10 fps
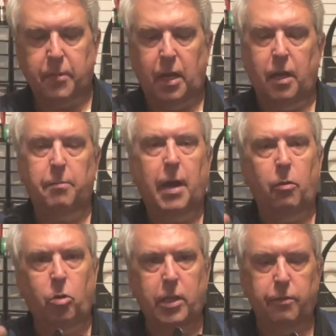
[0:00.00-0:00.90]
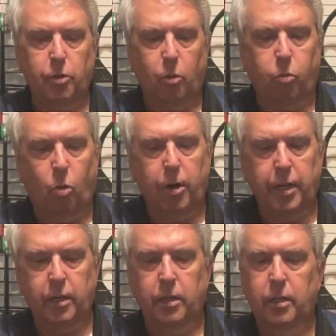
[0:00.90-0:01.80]
I will give you a
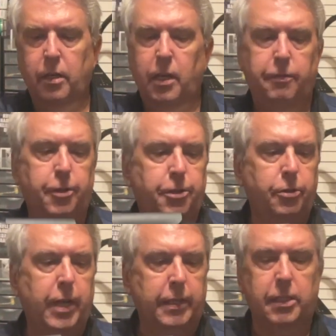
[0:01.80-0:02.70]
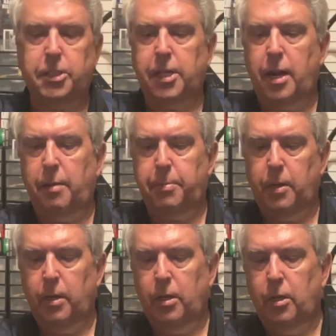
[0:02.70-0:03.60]
warning. If you do get this set up,
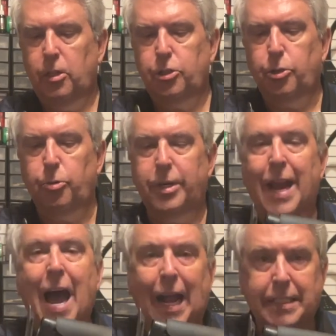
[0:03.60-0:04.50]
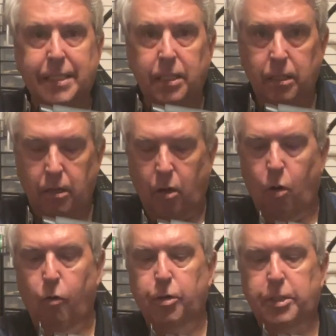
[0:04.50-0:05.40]
Do not
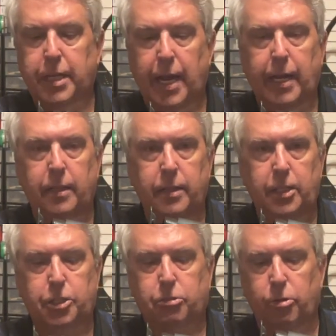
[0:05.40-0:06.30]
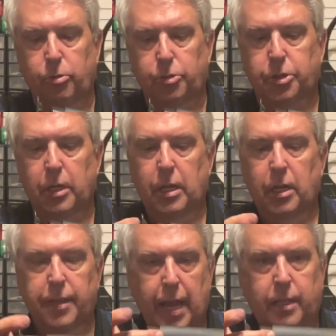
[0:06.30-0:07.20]
over tighten these screws
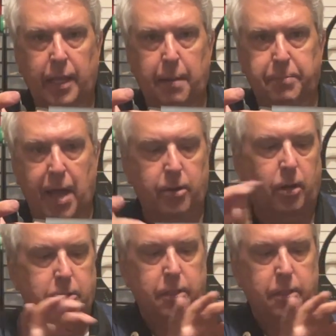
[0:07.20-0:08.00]
that clamp down onto